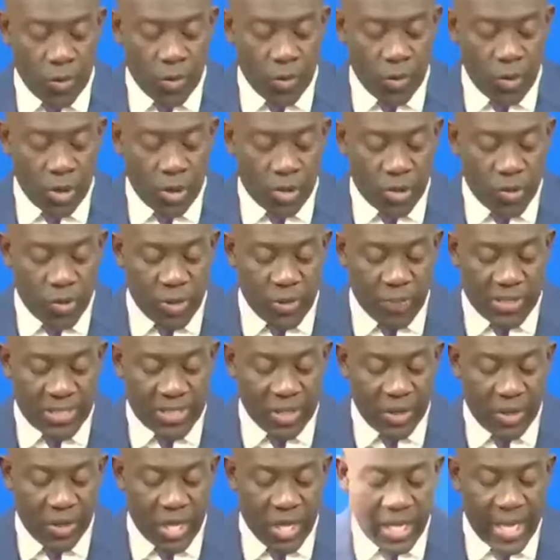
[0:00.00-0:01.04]
we want to in
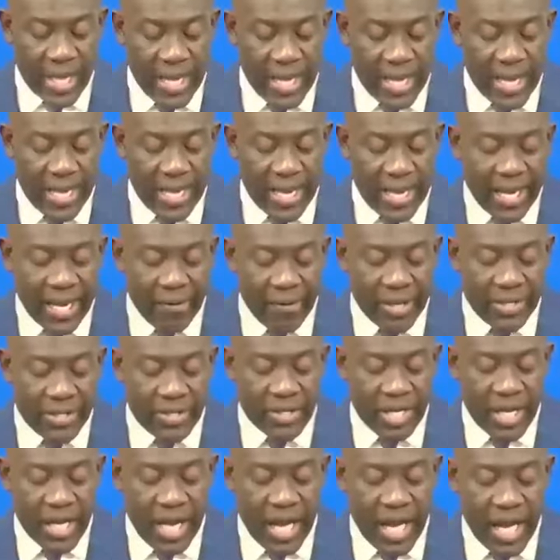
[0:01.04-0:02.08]
particular
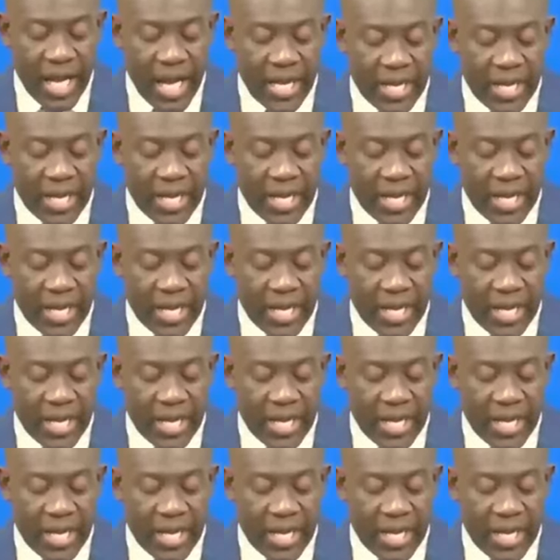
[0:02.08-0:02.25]
encourage